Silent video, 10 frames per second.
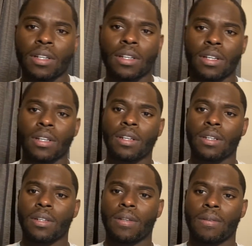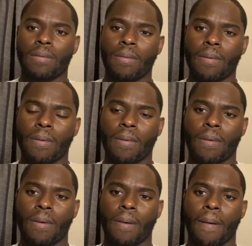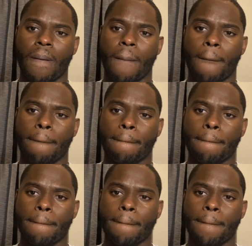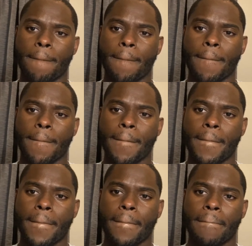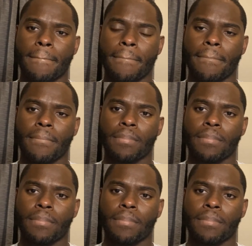Nobody speaks.